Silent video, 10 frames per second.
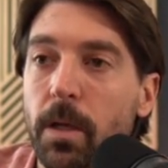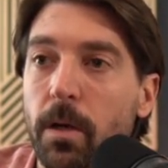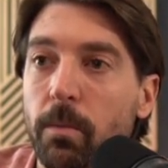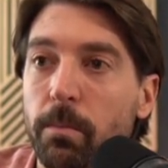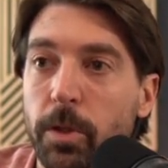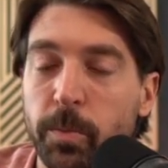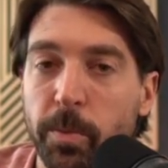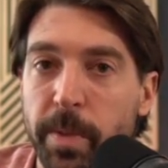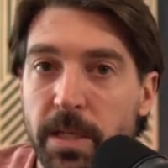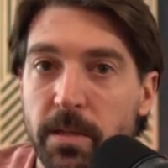multiple
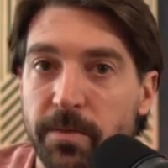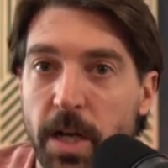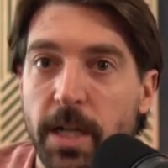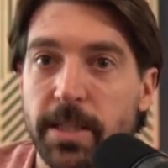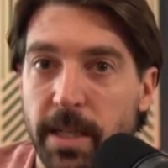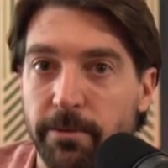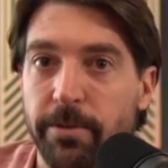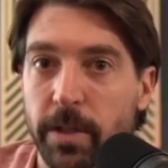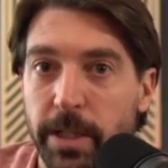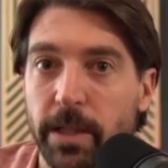pieces of content
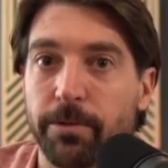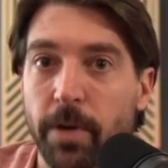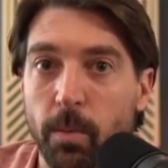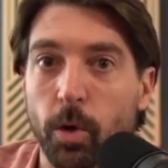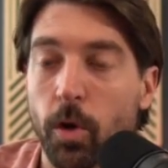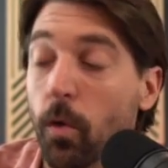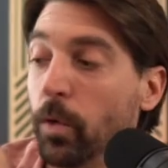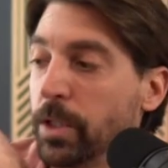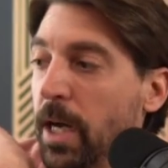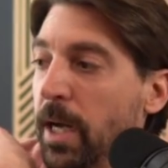filling in the framework over
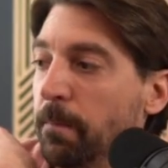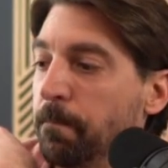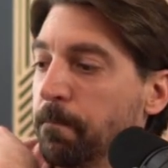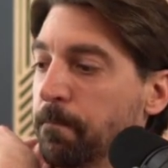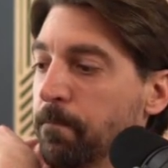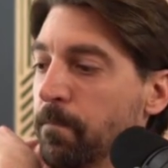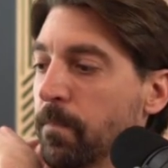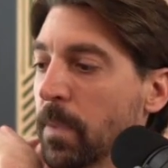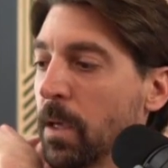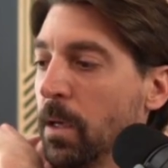time.
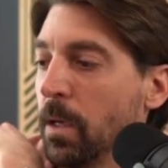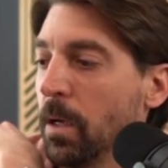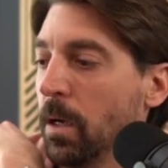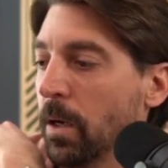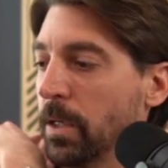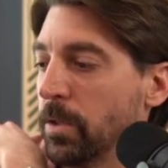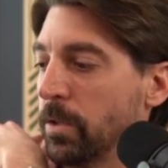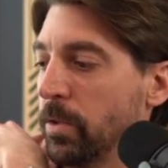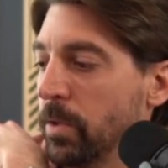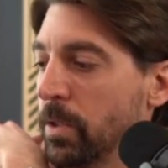Okay, so let's
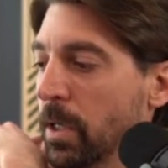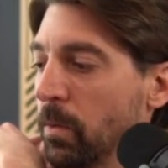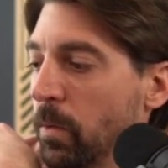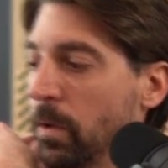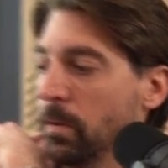do the second one.